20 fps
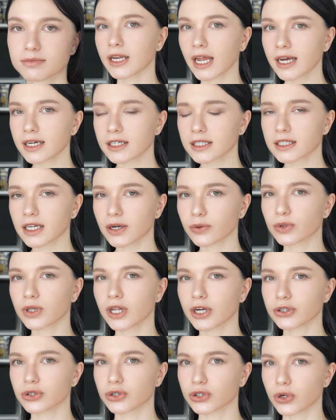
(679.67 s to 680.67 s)
Next, I would
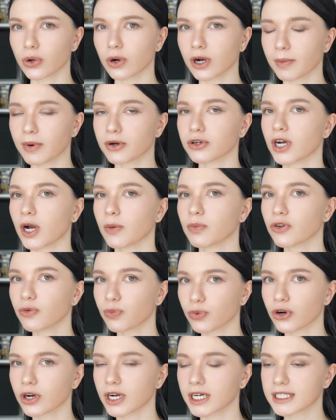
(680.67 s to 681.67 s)
like to talk about a couple of
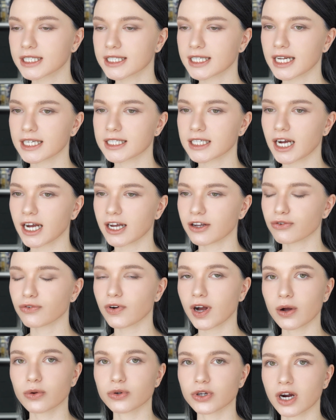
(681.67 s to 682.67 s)
products that I
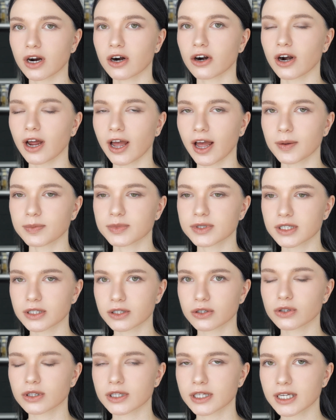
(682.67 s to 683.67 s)
found are
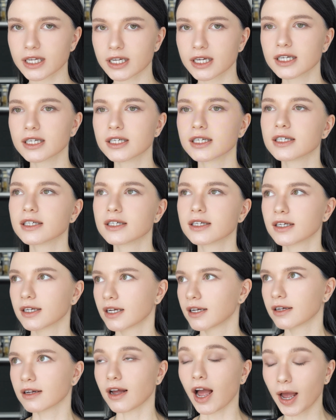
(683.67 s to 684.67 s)
absolutely
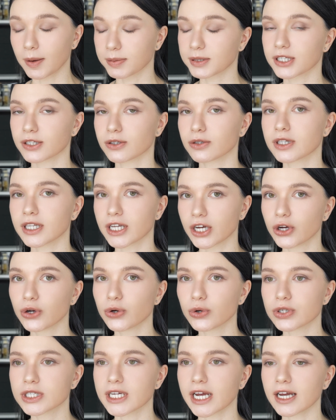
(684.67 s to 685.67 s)

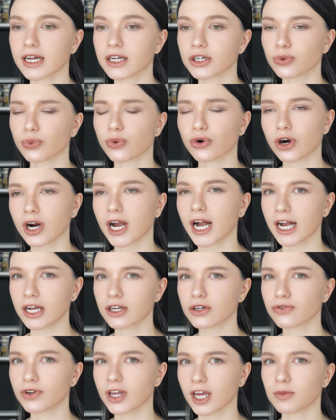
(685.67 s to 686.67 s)
good and were
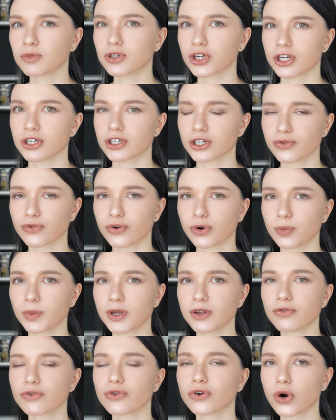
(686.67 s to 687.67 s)
kind of game-changing for
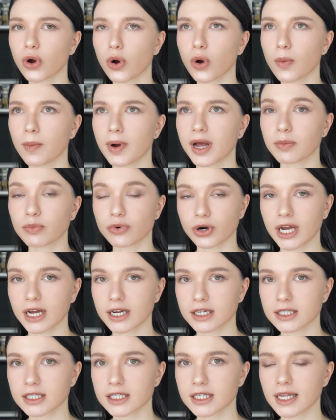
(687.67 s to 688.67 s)
me from a
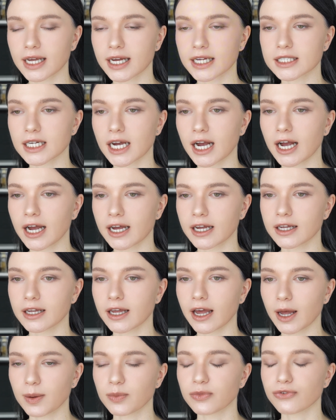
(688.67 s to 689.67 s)
brand that I
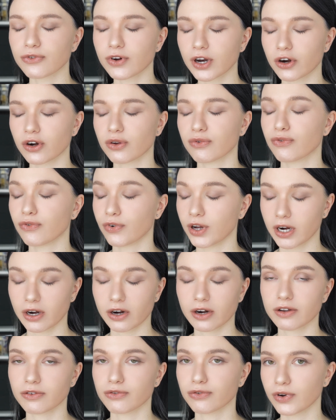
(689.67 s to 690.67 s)
am very,
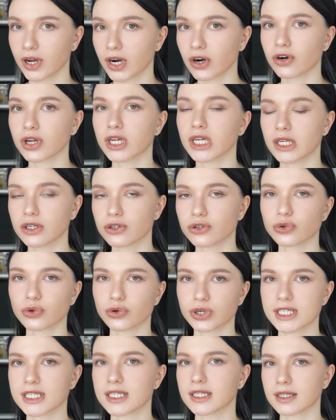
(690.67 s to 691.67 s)
very, very into
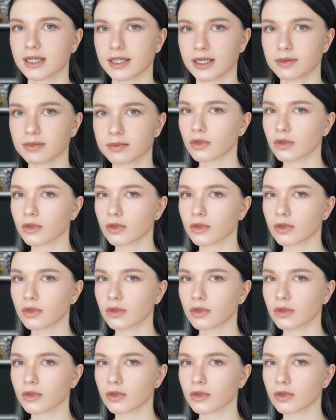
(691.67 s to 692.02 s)
recently.